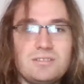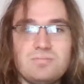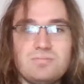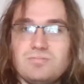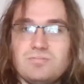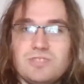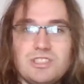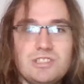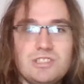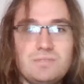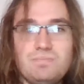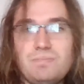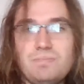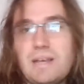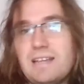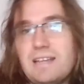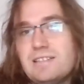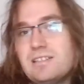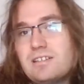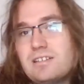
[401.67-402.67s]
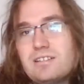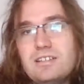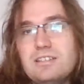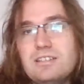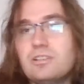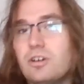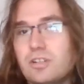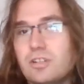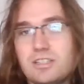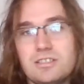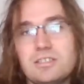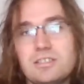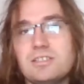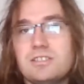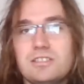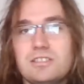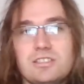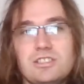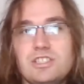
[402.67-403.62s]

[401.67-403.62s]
She's basically non-existent.